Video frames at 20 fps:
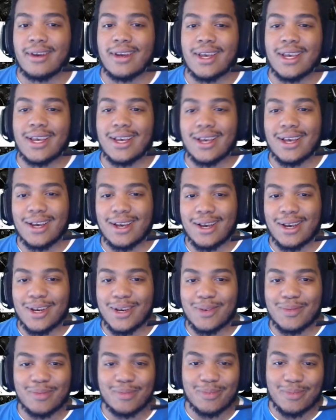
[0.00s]

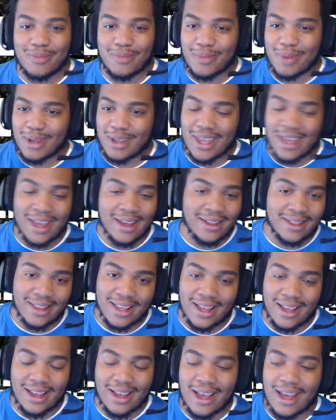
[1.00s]
But yeah,
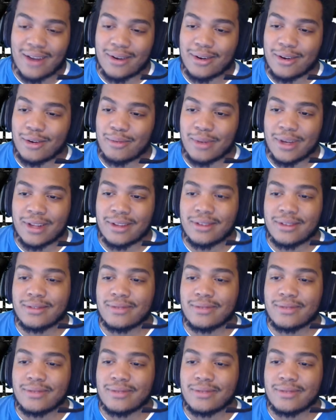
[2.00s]
I don't know, man.